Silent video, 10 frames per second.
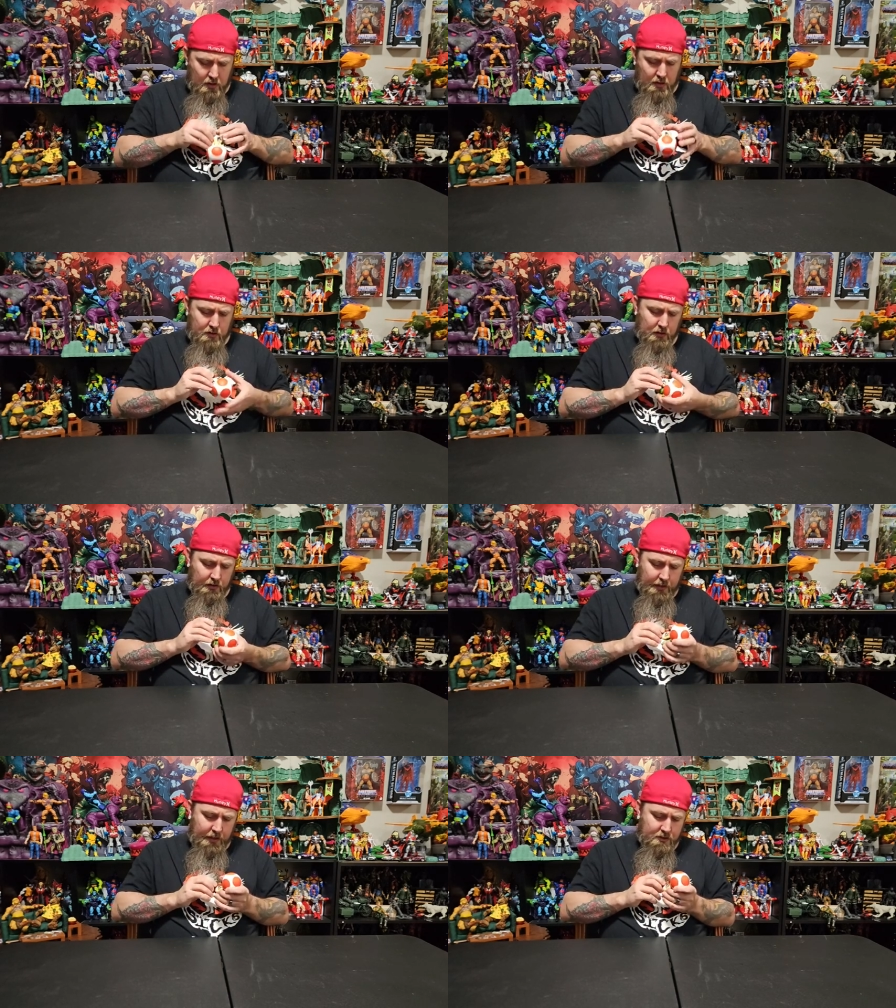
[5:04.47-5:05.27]
the
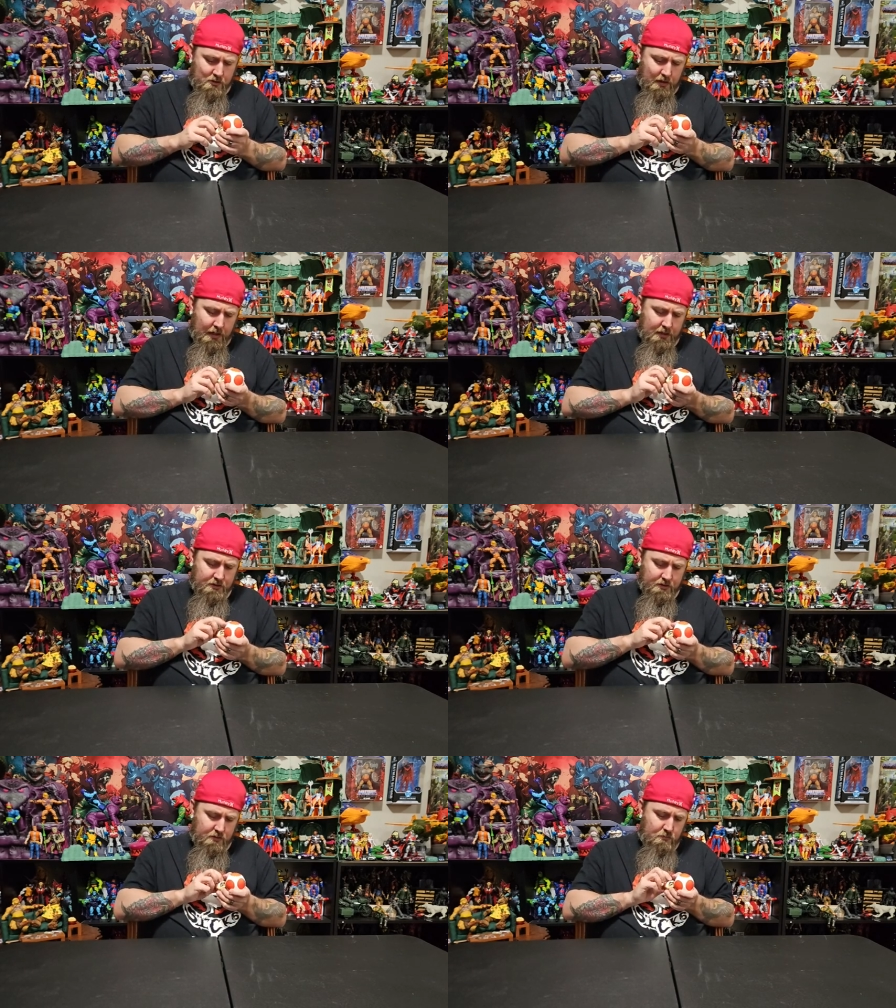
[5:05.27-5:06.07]
legs are
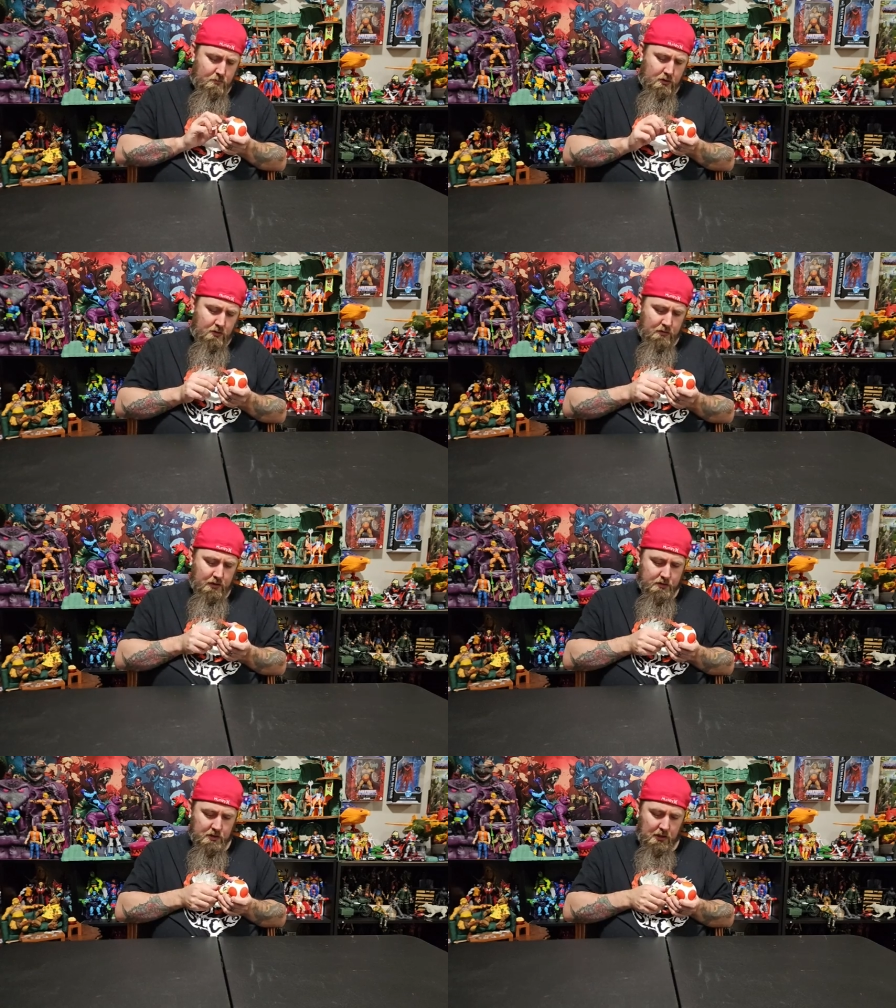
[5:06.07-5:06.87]
actually moved.
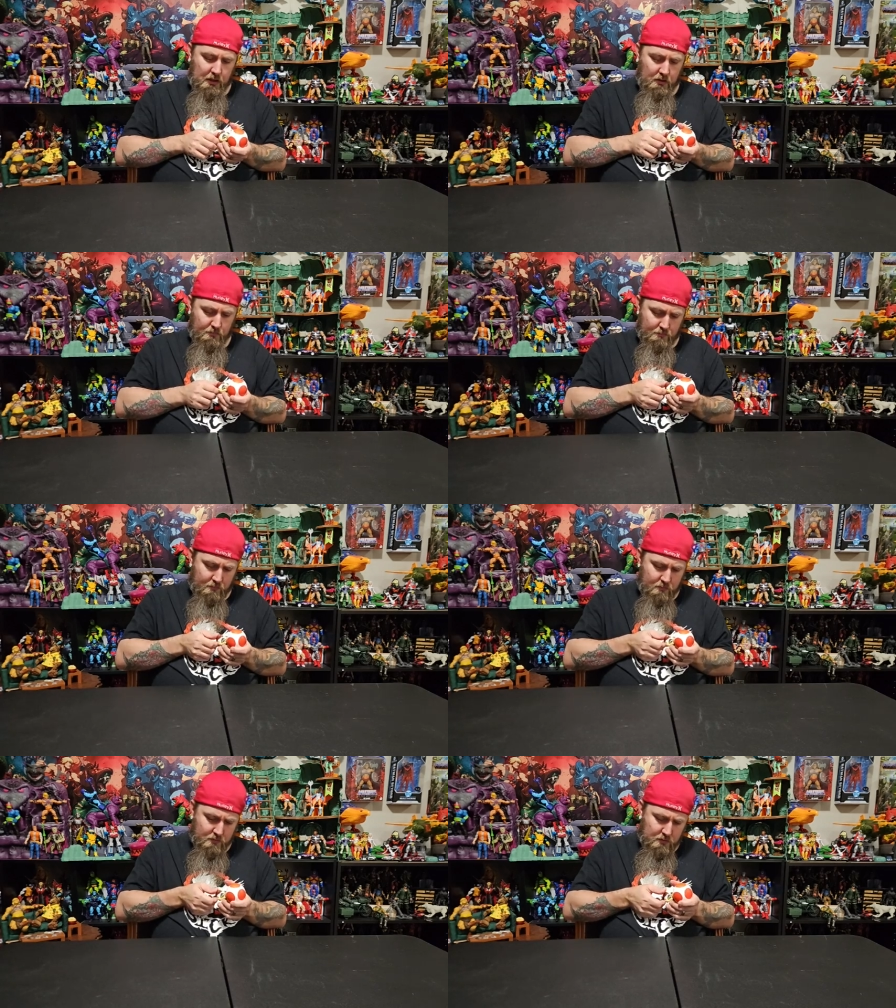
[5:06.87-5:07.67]
It's a hip
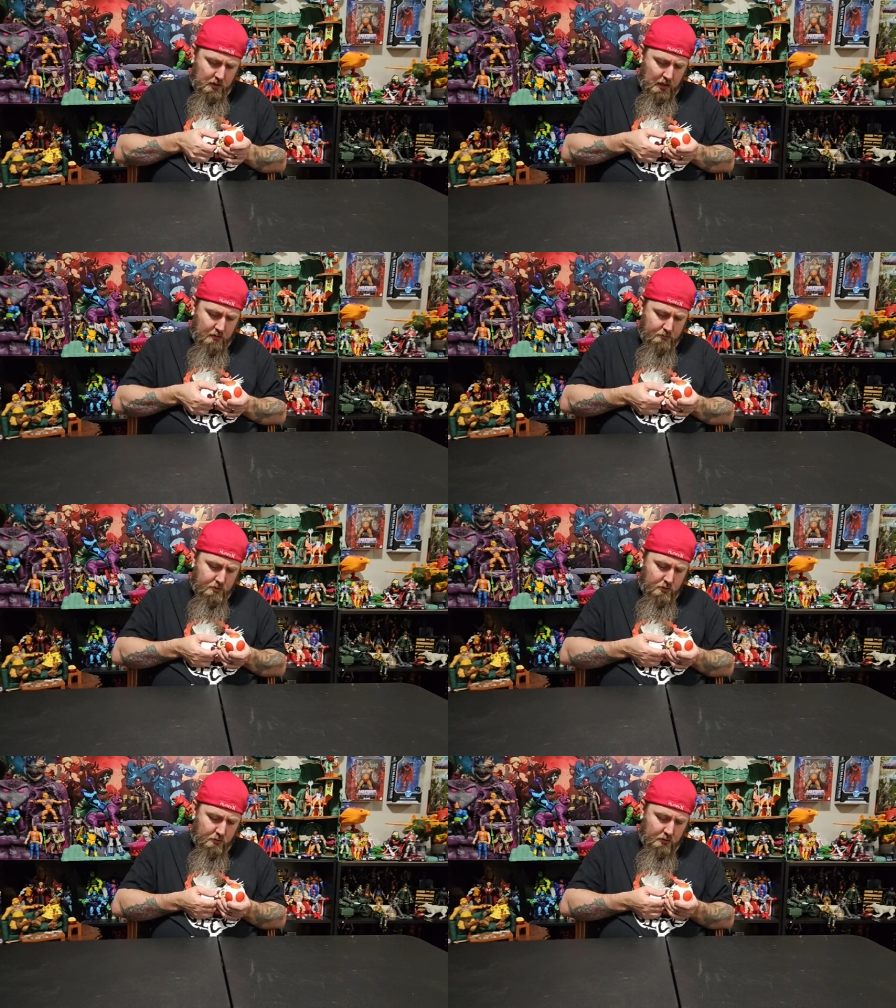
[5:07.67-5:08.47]
type
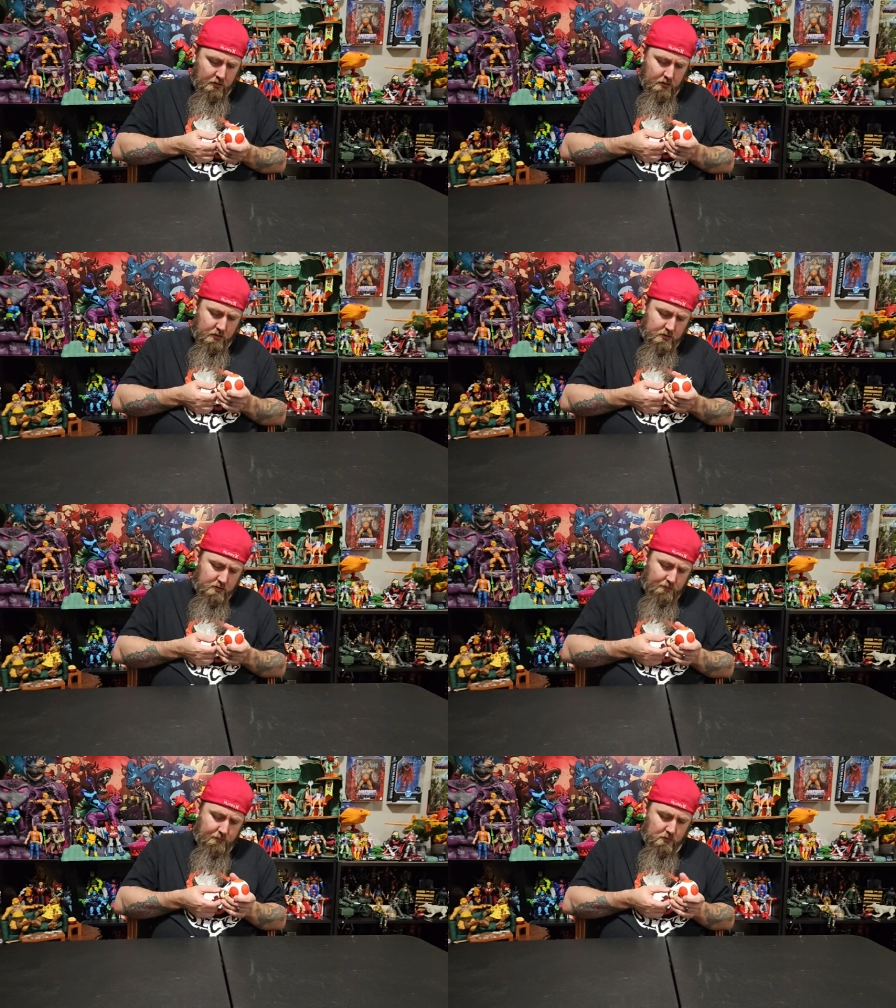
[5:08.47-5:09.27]
joint that's
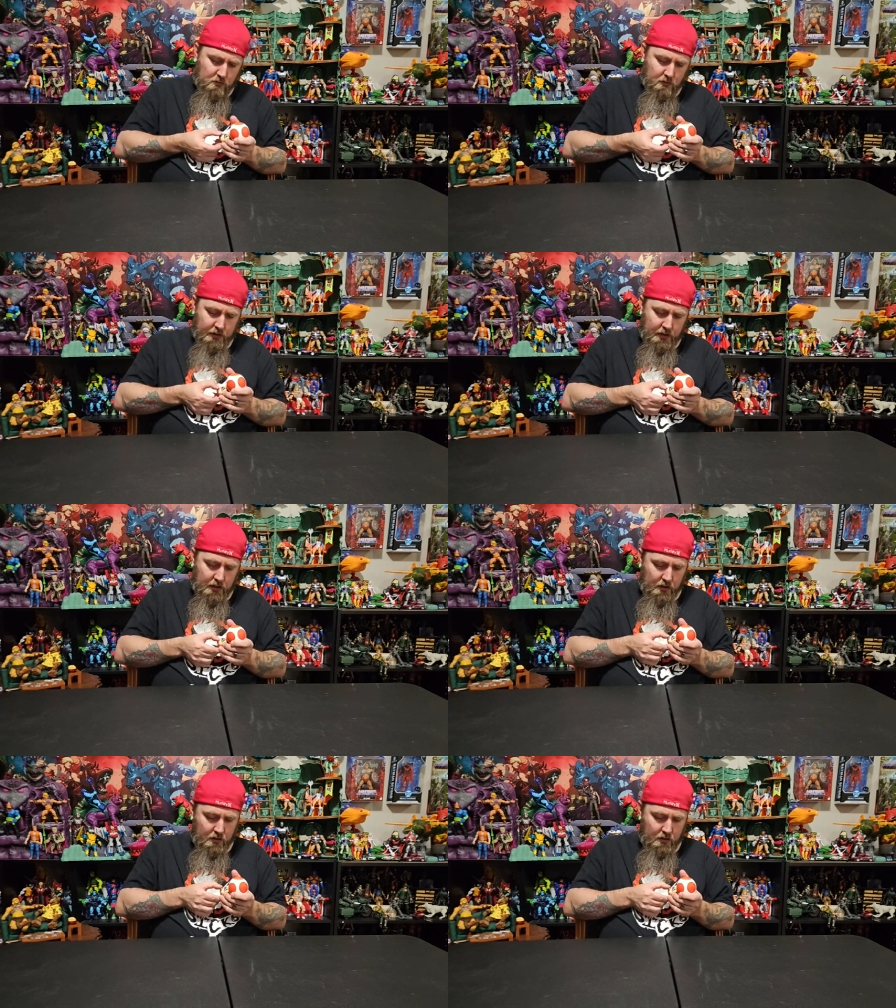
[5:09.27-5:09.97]
the full leg.